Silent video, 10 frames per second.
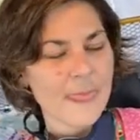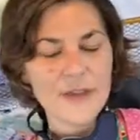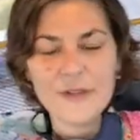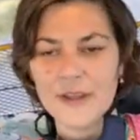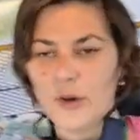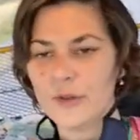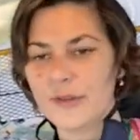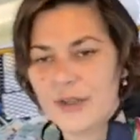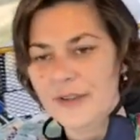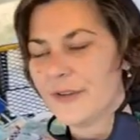I find the whole
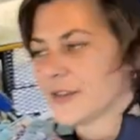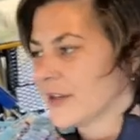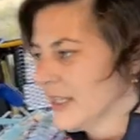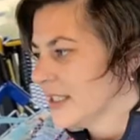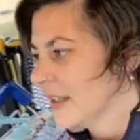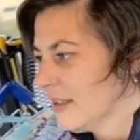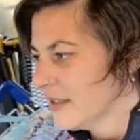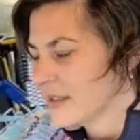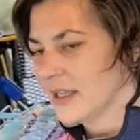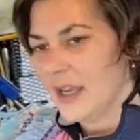thing really frustrating,
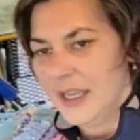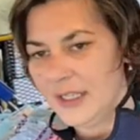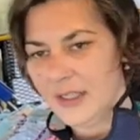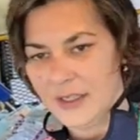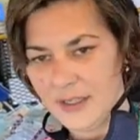because I